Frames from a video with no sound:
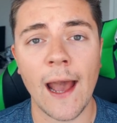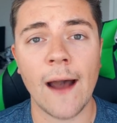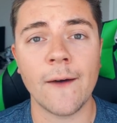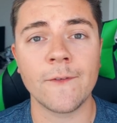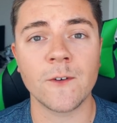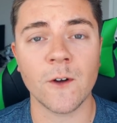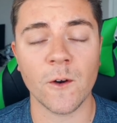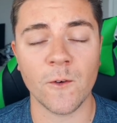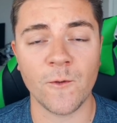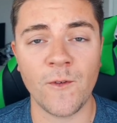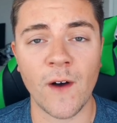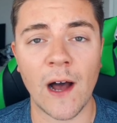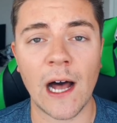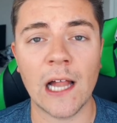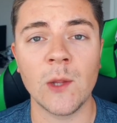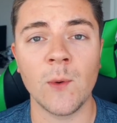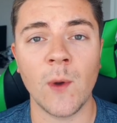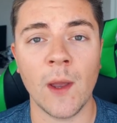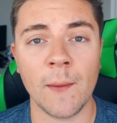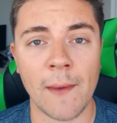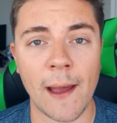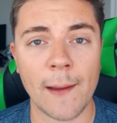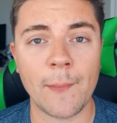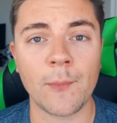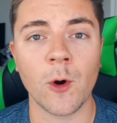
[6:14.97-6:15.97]
after
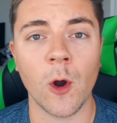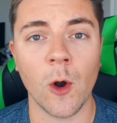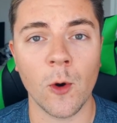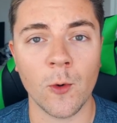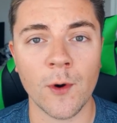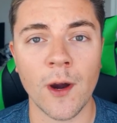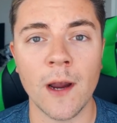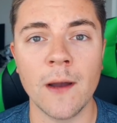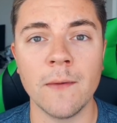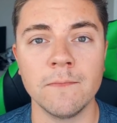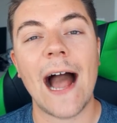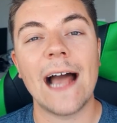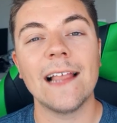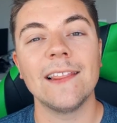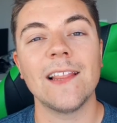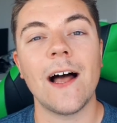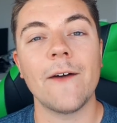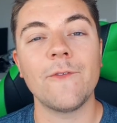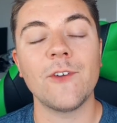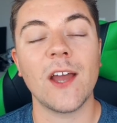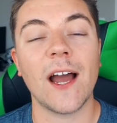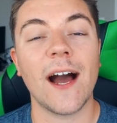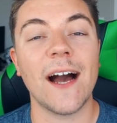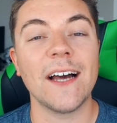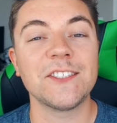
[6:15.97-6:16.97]
following my program. I
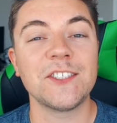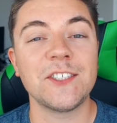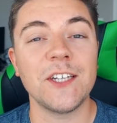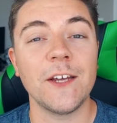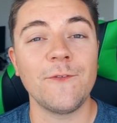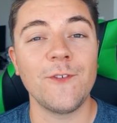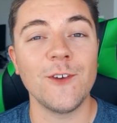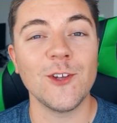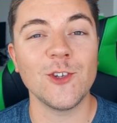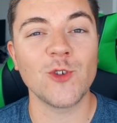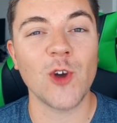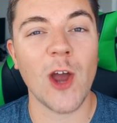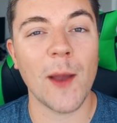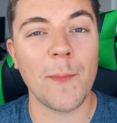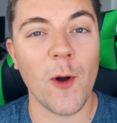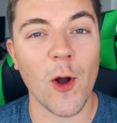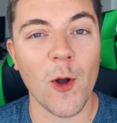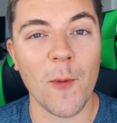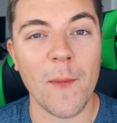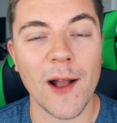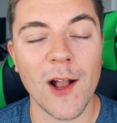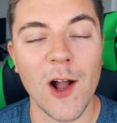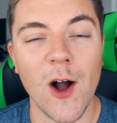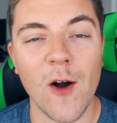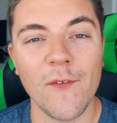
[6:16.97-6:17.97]
love you guys, and if you enjoy
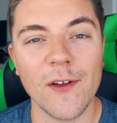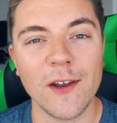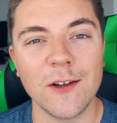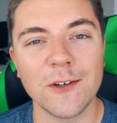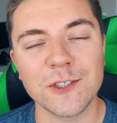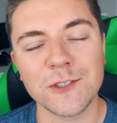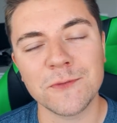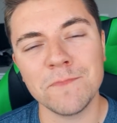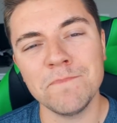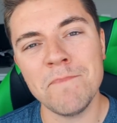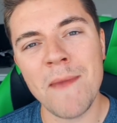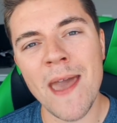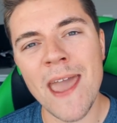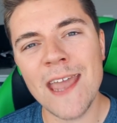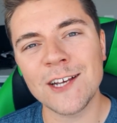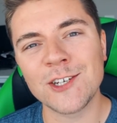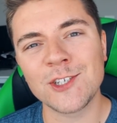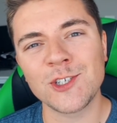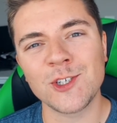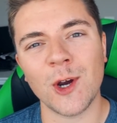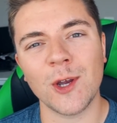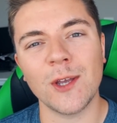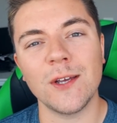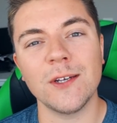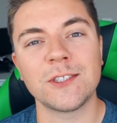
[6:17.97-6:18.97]
Pokemon Go videos, make
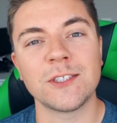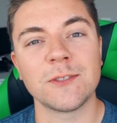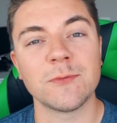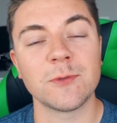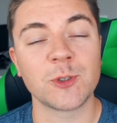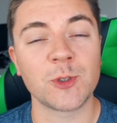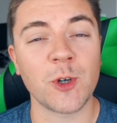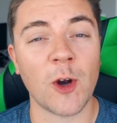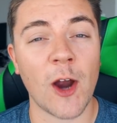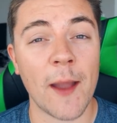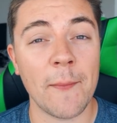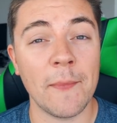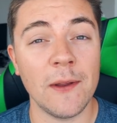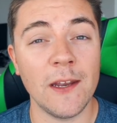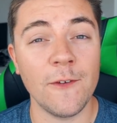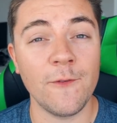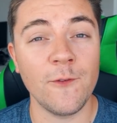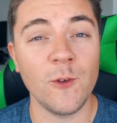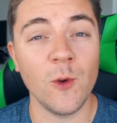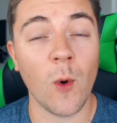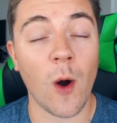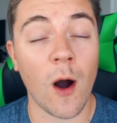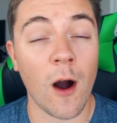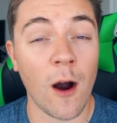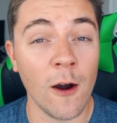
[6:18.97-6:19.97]
sure you subscribe, and if
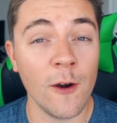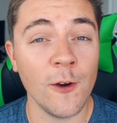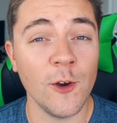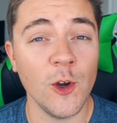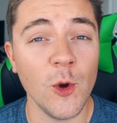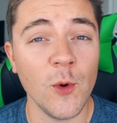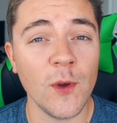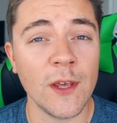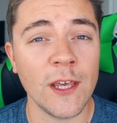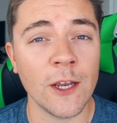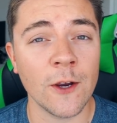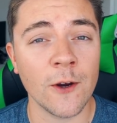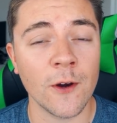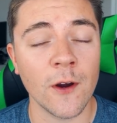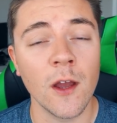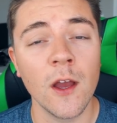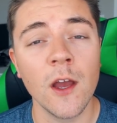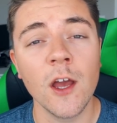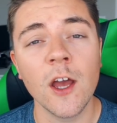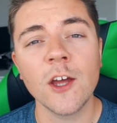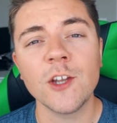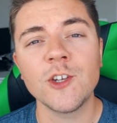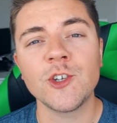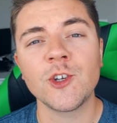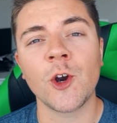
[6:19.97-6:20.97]
you are new here,
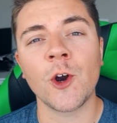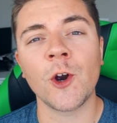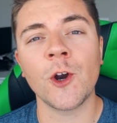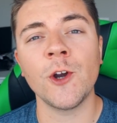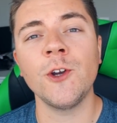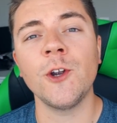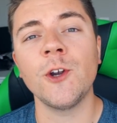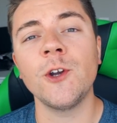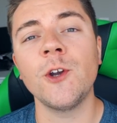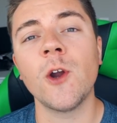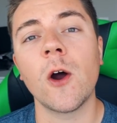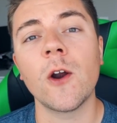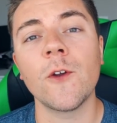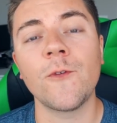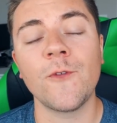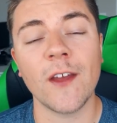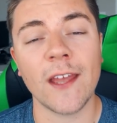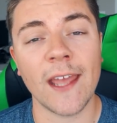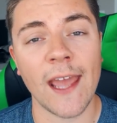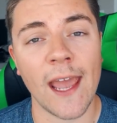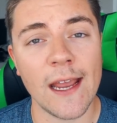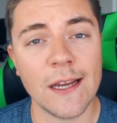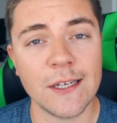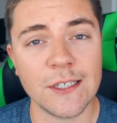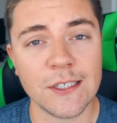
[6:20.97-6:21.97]
turn your
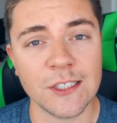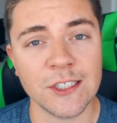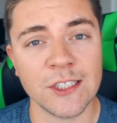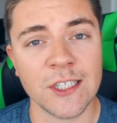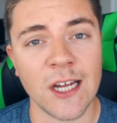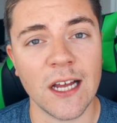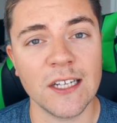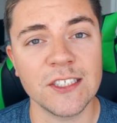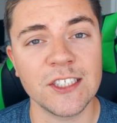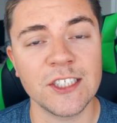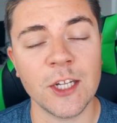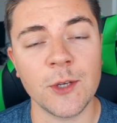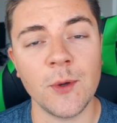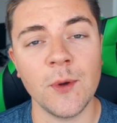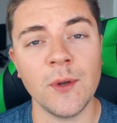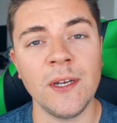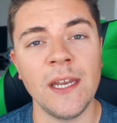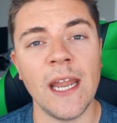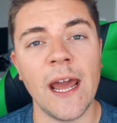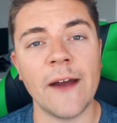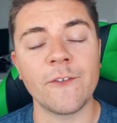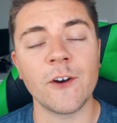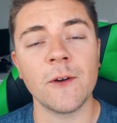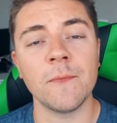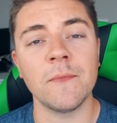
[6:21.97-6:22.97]
notifications on so you
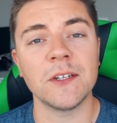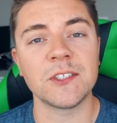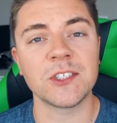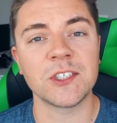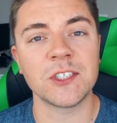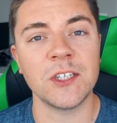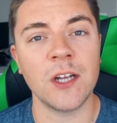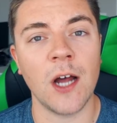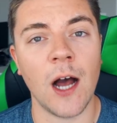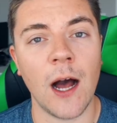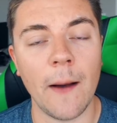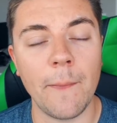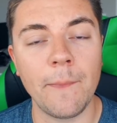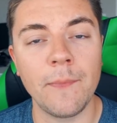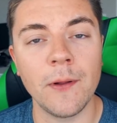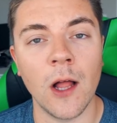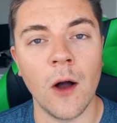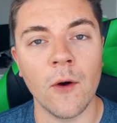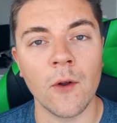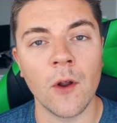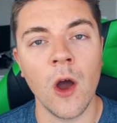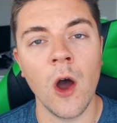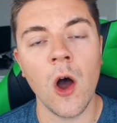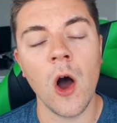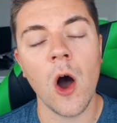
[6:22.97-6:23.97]
never miss an
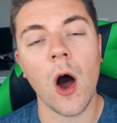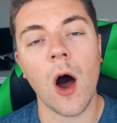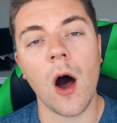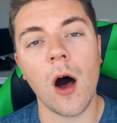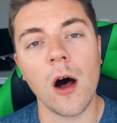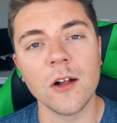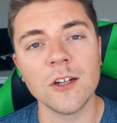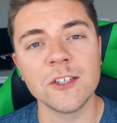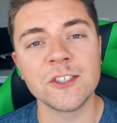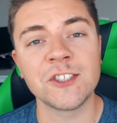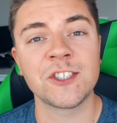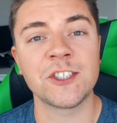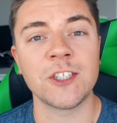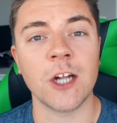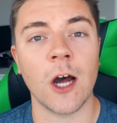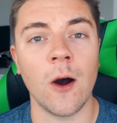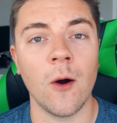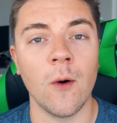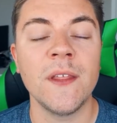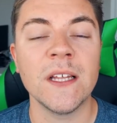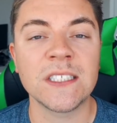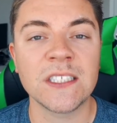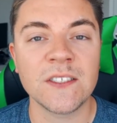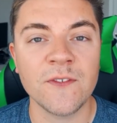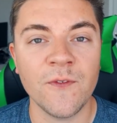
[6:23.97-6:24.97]
upload. Also,
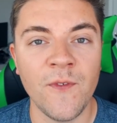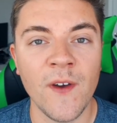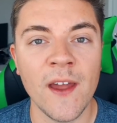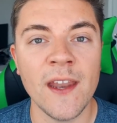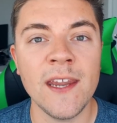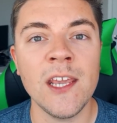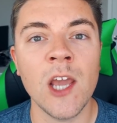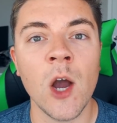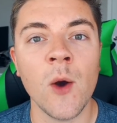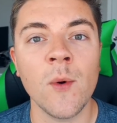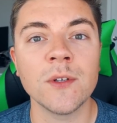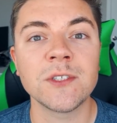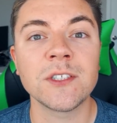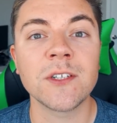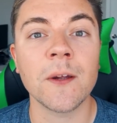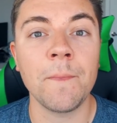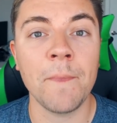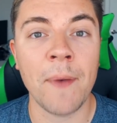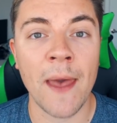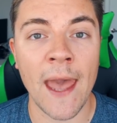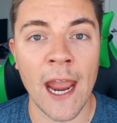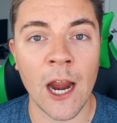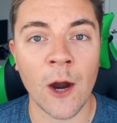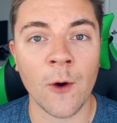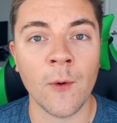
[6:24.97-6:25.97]
this video is a
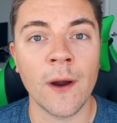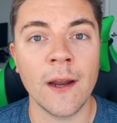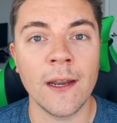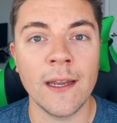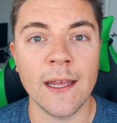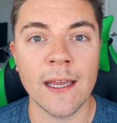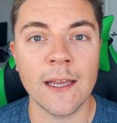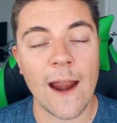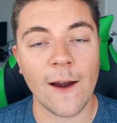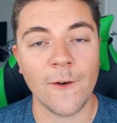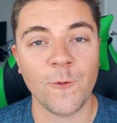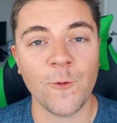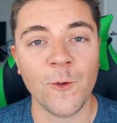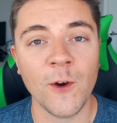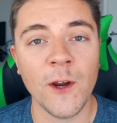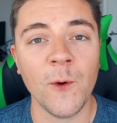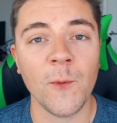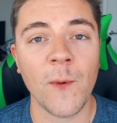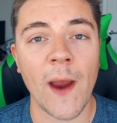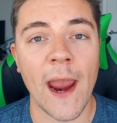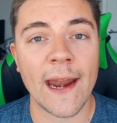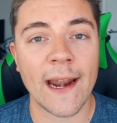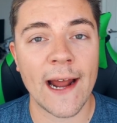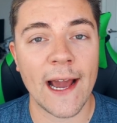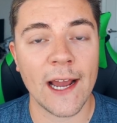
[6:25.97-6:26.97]
parody. Every
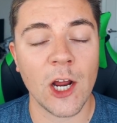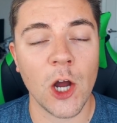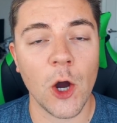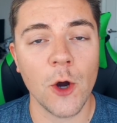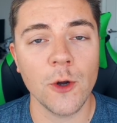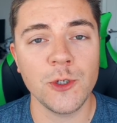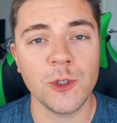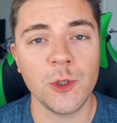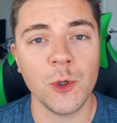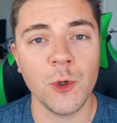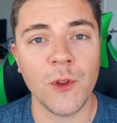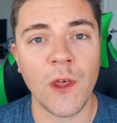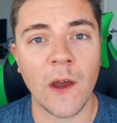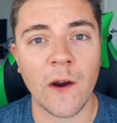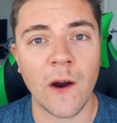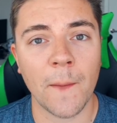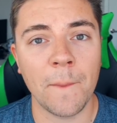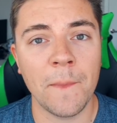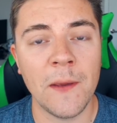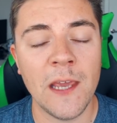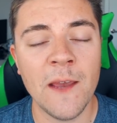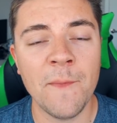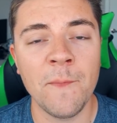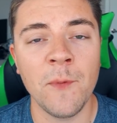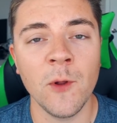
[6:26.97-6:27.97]
raid I go to, there are
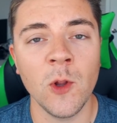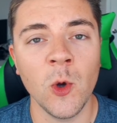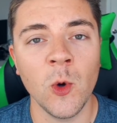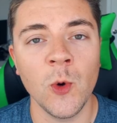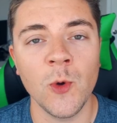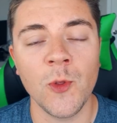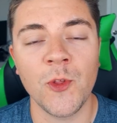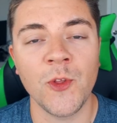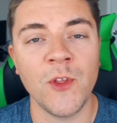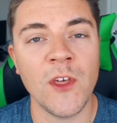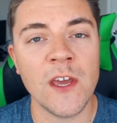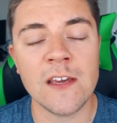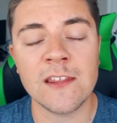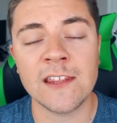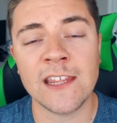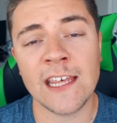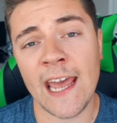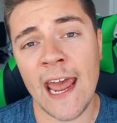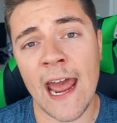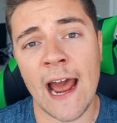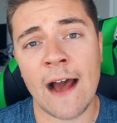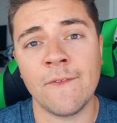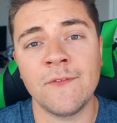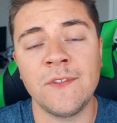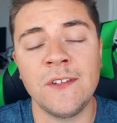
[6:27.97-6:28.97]
people who think they
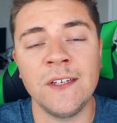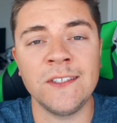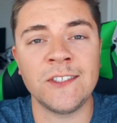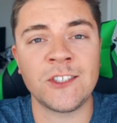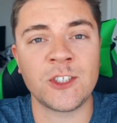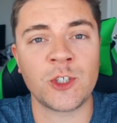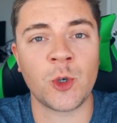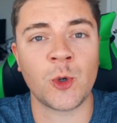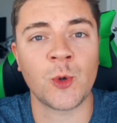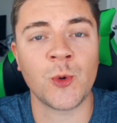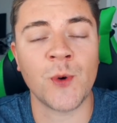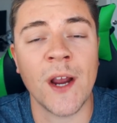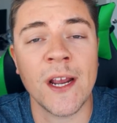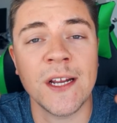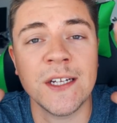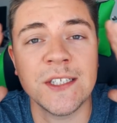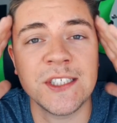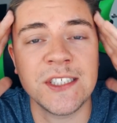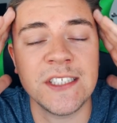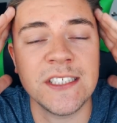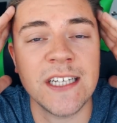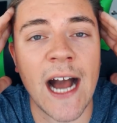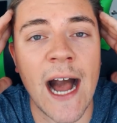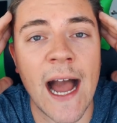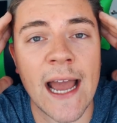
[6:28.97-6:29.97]
have these
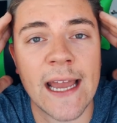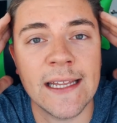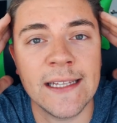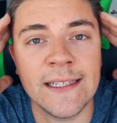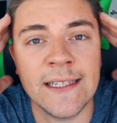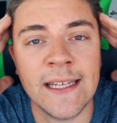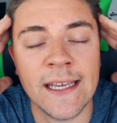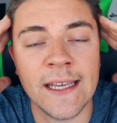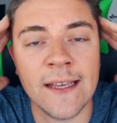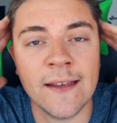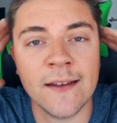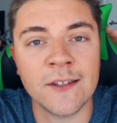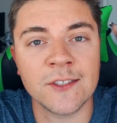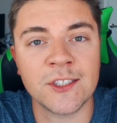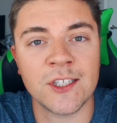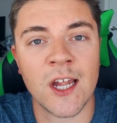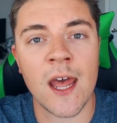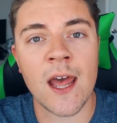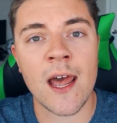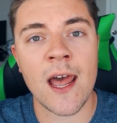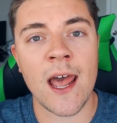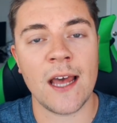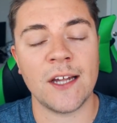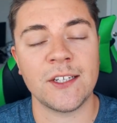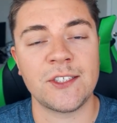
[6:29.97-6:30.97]
crazy ideas
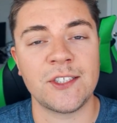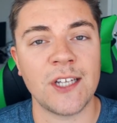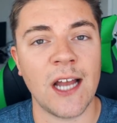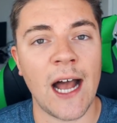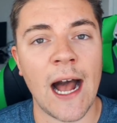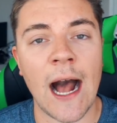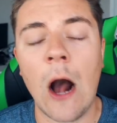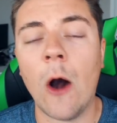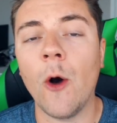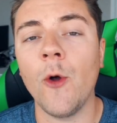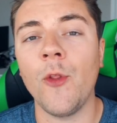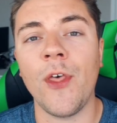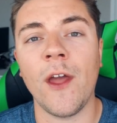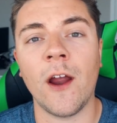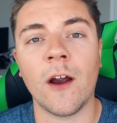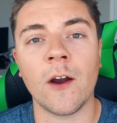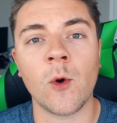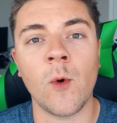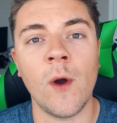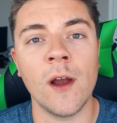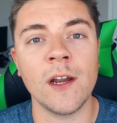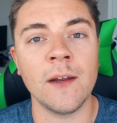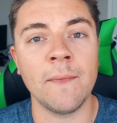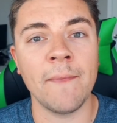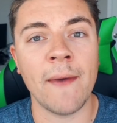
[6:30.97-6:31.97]
as to how they are
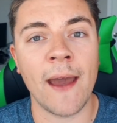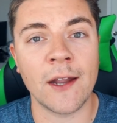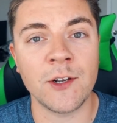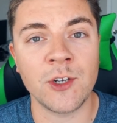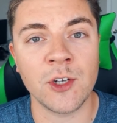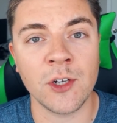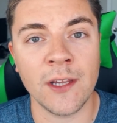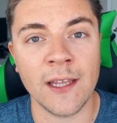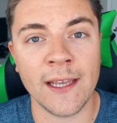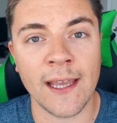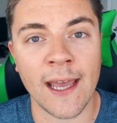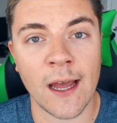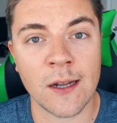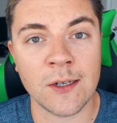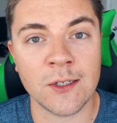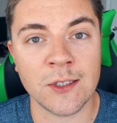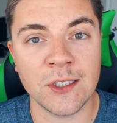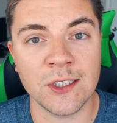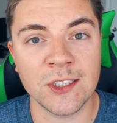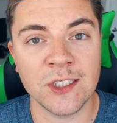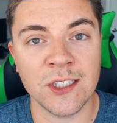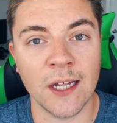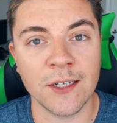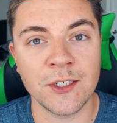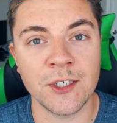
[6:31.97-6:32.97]
going to magically catch
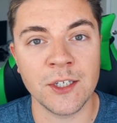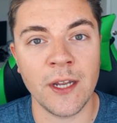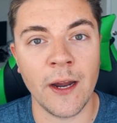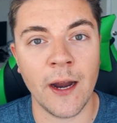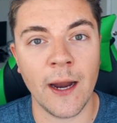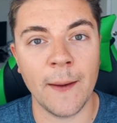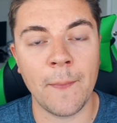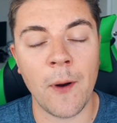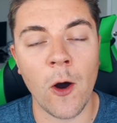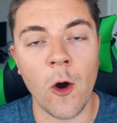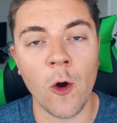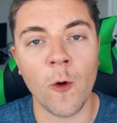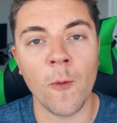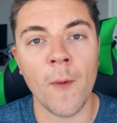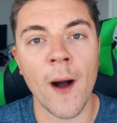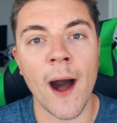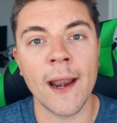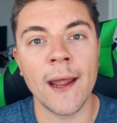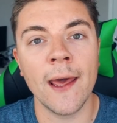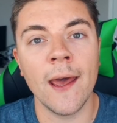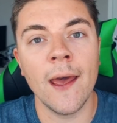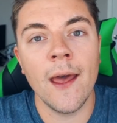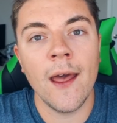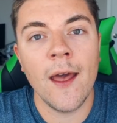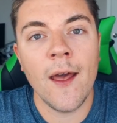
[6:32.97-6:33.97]
these legendary
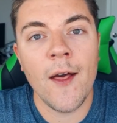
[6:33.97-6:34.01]
Pokemon.